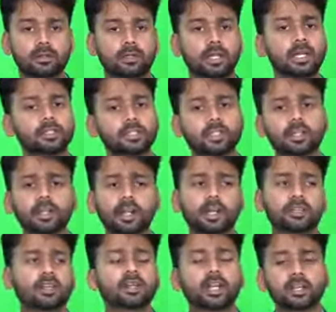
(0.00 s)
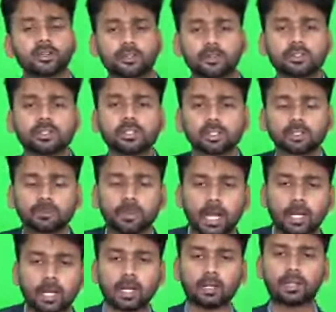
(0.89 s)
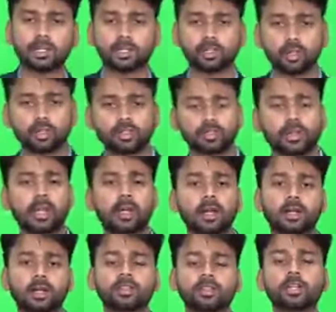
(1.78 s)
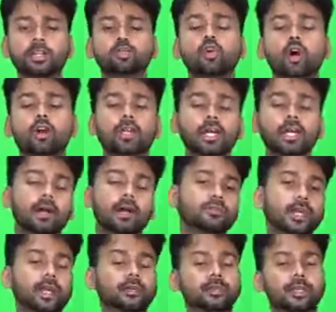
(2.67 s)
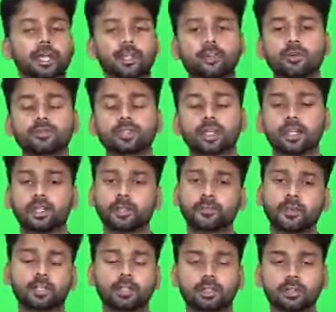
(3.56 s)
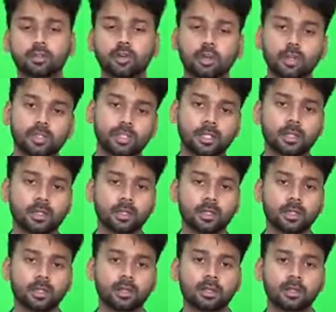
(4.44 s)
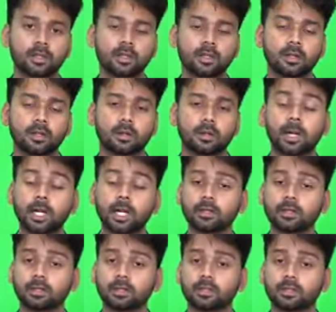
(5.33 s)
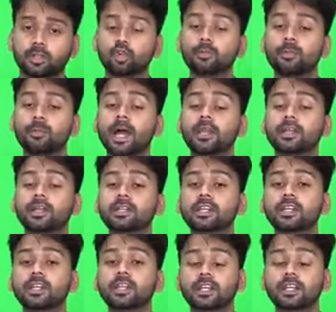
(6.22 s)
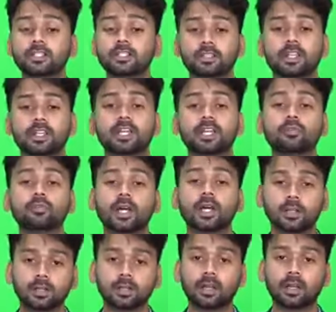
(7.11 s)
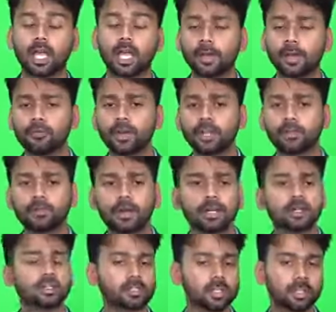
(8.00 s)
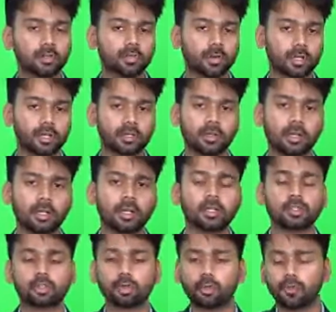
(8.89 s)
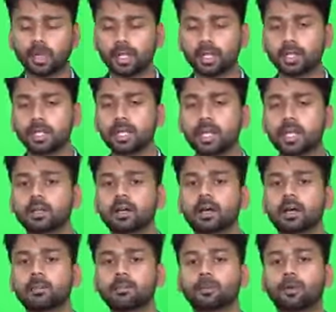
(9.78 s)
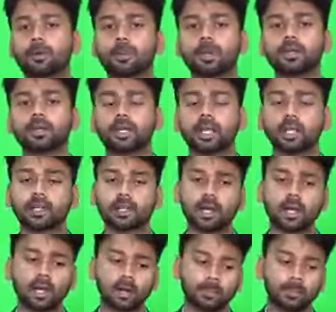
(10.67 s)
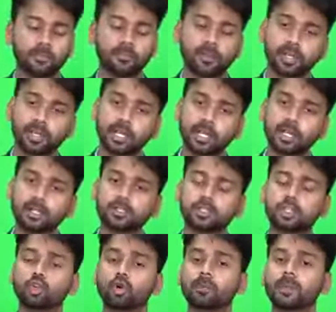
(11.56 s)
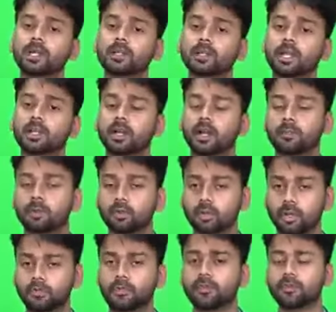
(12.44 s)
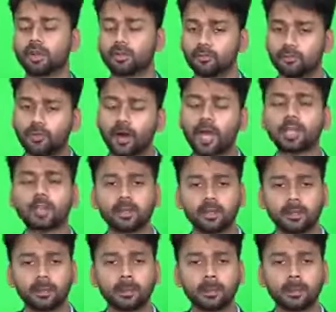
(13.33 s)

consider other countries such as Bangladesh or Sri Lanka. They do not have that kind of scientific technology. But humanity is equal. Everyone is equal. So we need a proper data. We need genomic data about everyone. Why?